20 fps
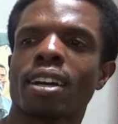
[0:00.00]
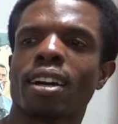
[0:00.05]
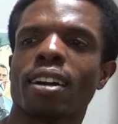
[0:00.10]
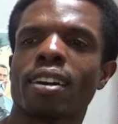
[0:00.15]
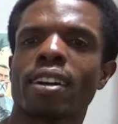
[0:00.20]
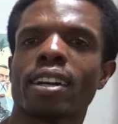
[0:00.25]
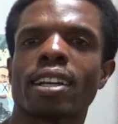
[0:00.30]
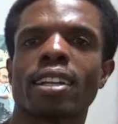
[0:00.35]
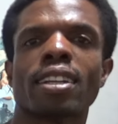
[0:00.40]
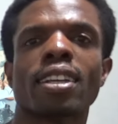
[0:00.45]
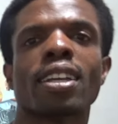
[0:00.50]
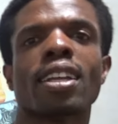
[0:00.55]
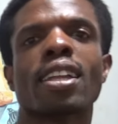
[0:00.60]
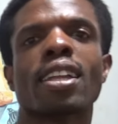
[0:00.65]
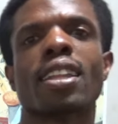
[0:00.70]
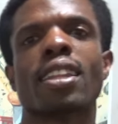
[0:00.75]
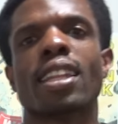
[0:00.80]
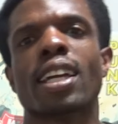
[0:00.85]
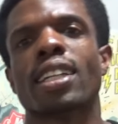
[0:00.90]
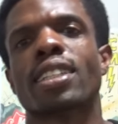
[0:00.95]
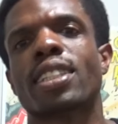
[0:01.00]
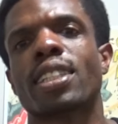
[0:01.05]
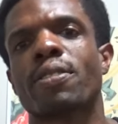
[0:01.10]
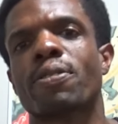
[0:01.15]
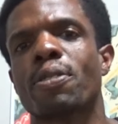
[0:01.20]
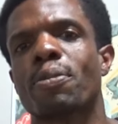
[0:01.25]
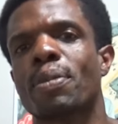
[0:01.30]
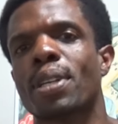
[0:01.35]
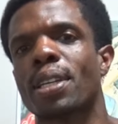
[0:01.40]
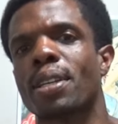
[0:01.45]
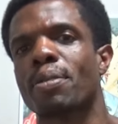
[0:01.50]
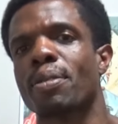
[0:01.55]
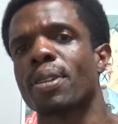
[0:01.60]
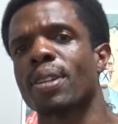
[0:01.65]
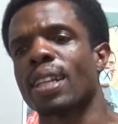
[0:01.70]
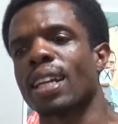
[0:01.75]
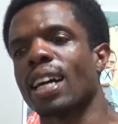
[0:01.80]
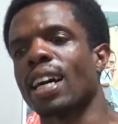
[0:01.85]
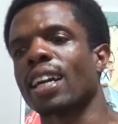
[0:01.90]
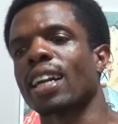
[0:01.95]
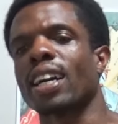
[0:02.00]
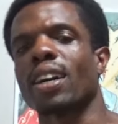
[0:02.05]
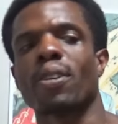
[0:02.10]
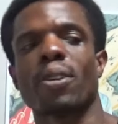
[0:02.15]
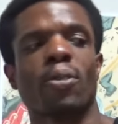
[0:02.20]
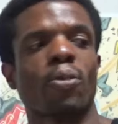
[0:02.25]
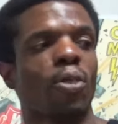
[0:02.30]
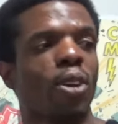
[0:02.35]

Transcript: All right, that's it for me. I got